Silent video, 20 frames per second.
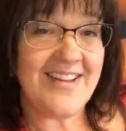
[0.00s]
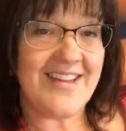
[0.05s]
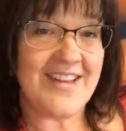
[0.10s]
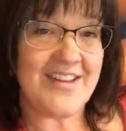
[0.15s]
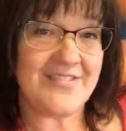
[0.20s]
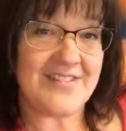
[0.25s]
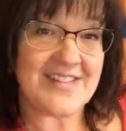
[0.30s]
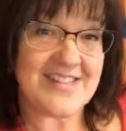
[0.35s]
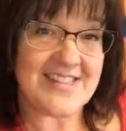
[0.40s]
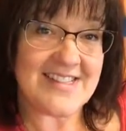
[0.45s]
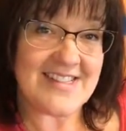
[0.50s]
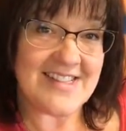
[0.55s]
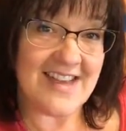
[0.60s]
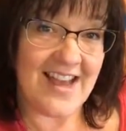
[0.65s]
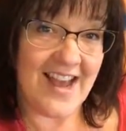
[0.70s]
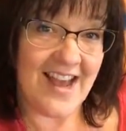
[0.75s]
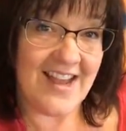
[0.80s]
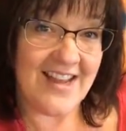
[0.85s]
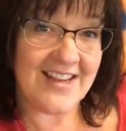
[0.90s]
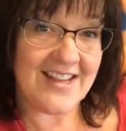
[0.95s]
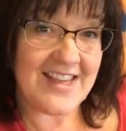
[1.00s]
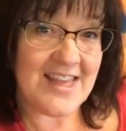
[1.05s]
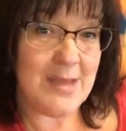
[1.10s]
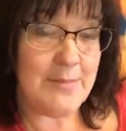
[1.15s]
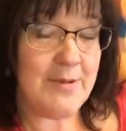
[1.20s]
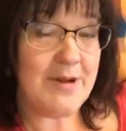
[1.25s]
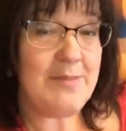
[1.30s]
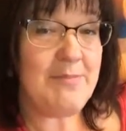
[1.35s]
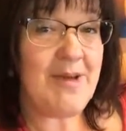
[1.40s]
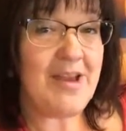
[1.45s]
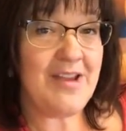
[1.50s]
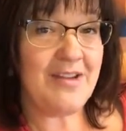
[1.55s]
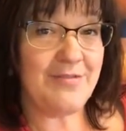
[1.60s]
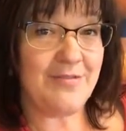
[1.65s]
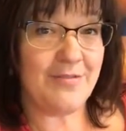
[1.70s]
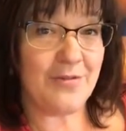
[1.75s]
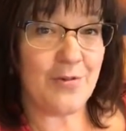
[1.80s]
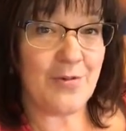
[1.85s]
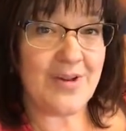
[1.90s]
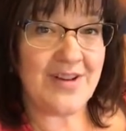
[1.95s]
If it's not, keep it in mind
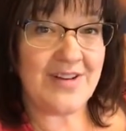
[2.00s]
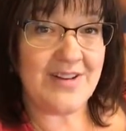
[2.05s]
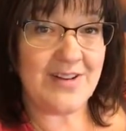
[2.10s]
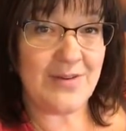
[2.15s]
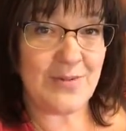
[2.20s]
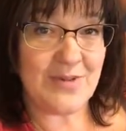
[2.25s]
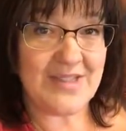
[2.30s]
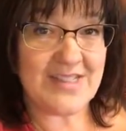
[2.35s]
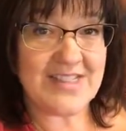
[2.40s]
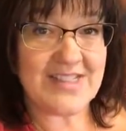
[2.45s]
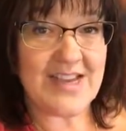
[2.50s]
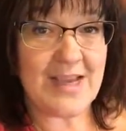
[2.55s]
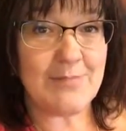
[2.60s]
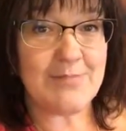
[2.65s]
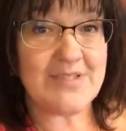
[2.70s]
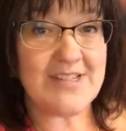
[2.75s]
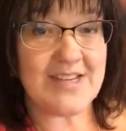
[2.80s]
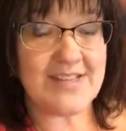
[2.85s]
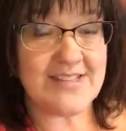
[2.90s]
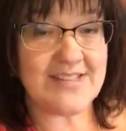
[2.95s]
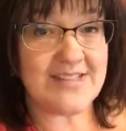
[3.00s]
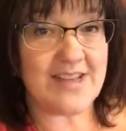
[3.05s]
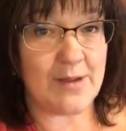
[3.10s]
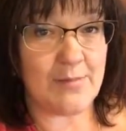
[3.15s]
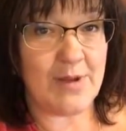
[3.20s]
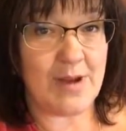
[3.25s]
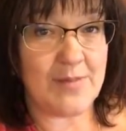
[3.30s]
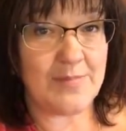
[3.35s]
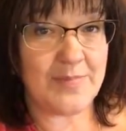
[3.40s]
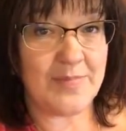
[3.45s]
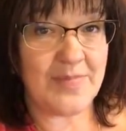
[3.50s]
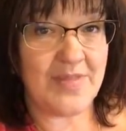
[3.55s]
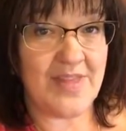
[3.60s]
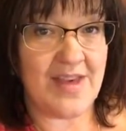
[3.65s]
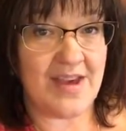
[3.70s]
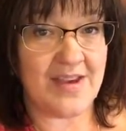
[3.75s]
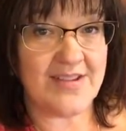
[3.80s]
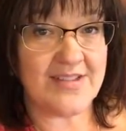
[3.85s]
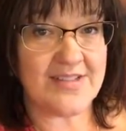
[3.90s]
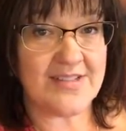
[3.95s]
for when the time does come up
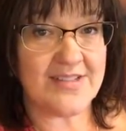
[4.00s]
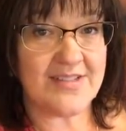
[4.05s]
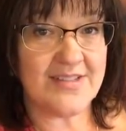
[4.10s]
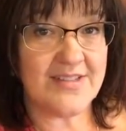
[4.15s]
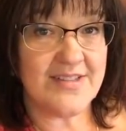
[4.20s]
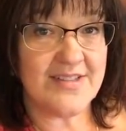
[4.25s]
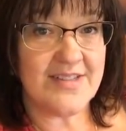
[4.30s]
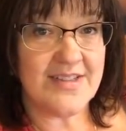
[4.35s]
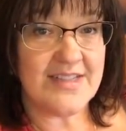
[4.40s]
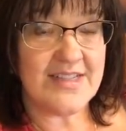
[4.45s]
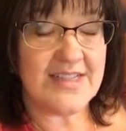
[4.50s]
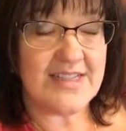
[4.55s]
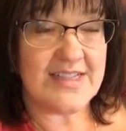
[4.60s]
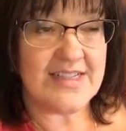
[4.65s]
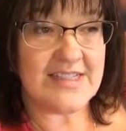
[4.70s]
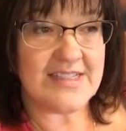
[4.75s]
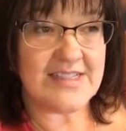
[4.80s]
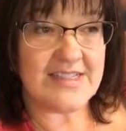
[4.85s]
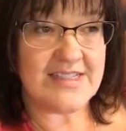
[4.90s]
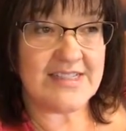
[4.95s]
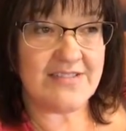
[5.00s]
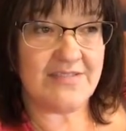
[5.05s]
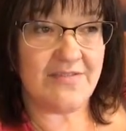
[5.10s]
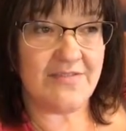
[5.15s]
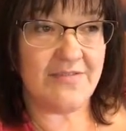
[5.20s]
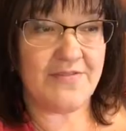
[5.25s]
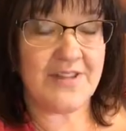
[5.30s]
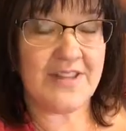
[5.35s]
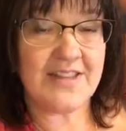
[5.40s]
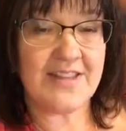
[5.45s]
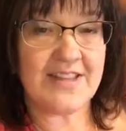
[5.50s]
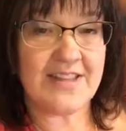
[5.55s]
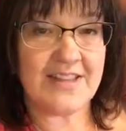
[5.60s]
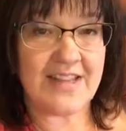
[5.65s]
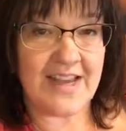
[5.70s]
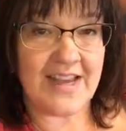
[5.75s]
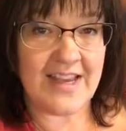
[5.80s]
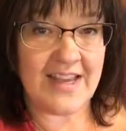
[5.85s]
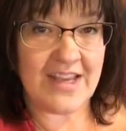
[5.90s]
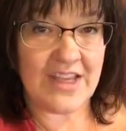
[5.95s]
that it's feeling
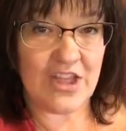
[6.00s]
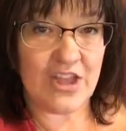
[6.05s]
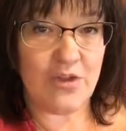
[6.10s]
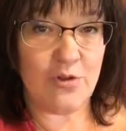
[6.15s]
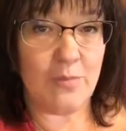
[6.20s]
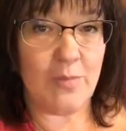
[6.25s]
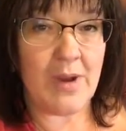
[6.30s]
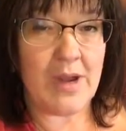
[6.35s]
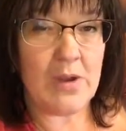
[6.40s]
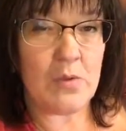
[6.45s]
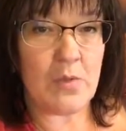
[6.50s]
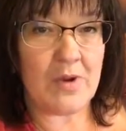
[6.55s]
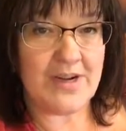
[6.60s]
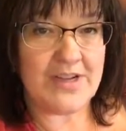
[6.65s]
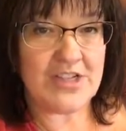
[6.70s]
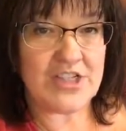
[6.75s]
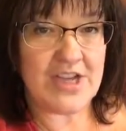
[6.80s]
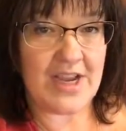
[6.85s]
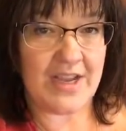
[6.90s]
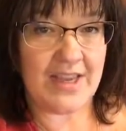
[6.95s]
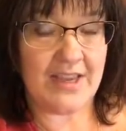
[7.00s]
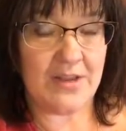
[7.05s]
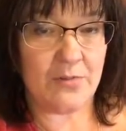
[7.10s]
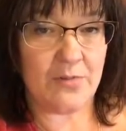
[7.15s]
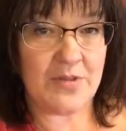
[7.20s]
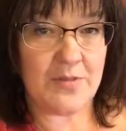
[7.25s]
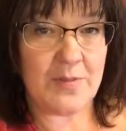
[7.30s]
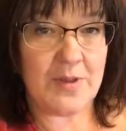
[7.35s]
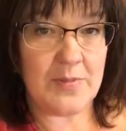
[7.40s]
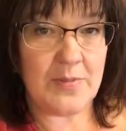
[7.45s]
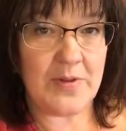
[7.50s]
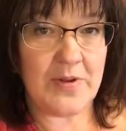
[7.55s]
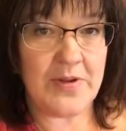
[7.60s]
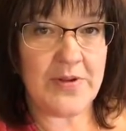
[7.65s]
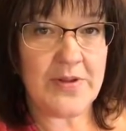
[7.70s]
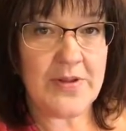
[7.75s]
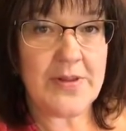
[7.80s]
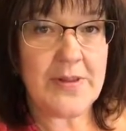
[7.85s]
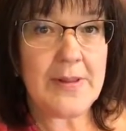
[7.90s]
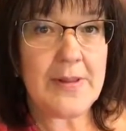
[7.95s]
like you might want to check in with people.